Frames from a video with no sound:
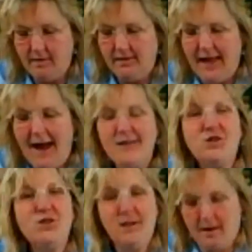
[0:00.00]

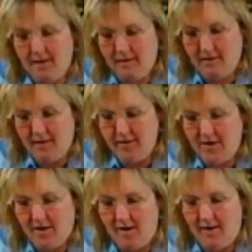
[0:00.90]
Last year on the
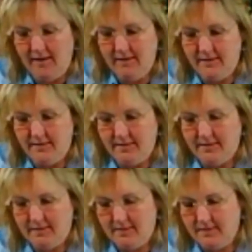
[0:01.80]
garden,
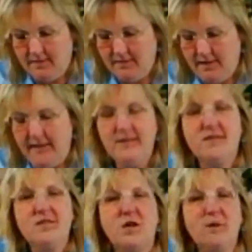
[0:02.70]
and this
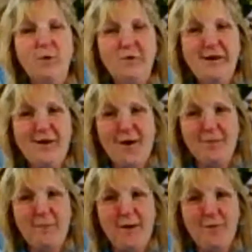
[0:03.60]
is a community
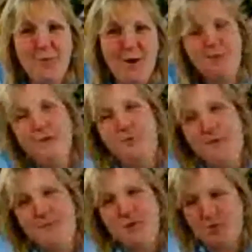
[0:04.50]
garden, by the way, that we do
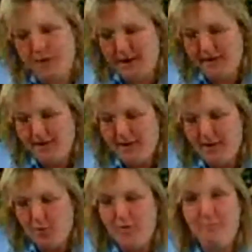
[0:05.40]
up the street
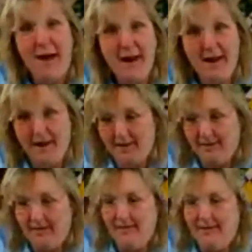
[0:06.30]
with Penny.
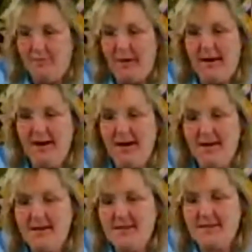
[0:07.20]
Penny
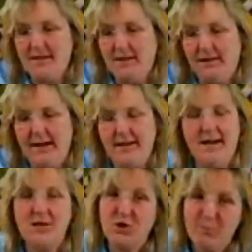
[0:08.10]
has lent,
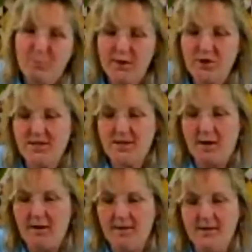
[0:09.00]
actually Bridget
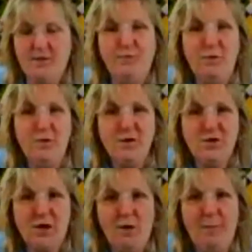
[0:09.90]
started this a few years
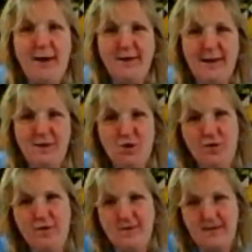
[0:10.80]
ago. Penny lent
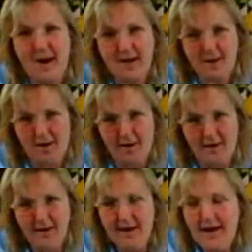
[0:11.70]
her the side yard,
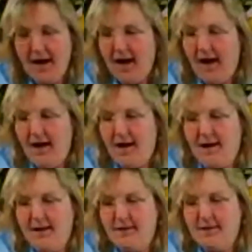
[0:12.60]

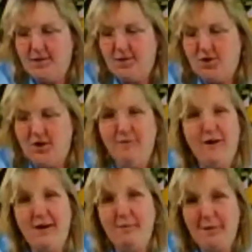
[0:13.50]
and she
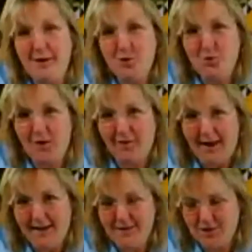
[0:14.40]
invited me to join her
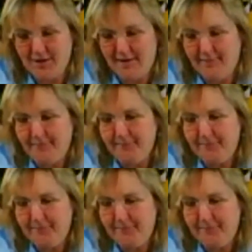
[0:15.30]
last year.